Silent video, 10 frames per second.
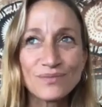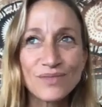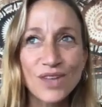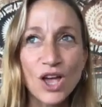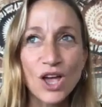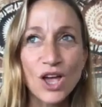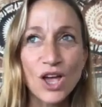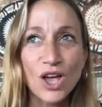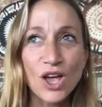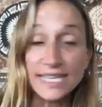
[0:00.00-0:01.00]
across the
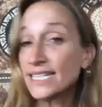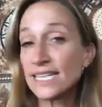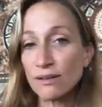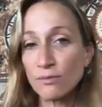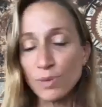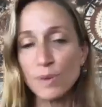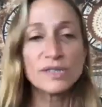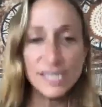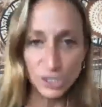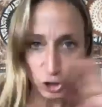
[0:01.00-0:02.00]
planet, and people
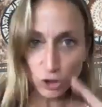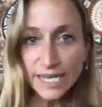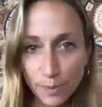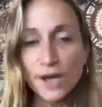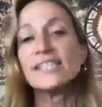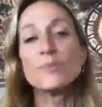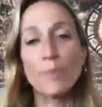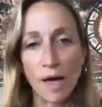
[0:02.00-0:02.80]
disagree upon it,